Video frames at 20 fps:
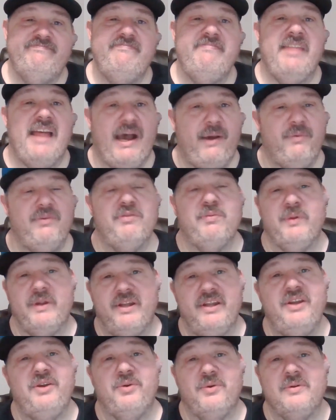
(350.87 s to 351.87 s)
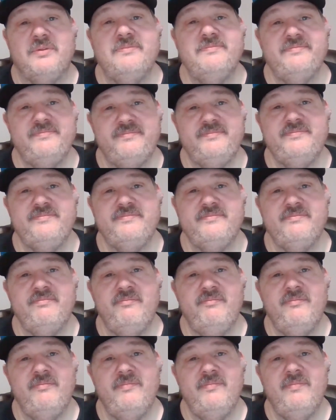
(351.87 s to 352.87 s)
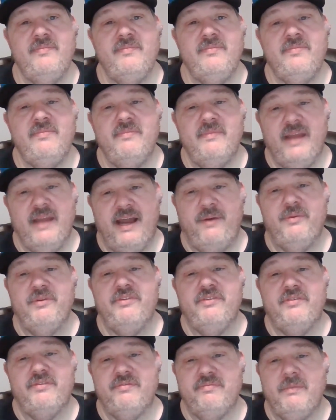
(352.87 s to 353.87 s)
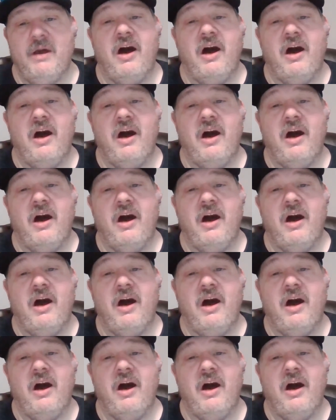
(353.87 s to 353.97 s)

That was really cool. That was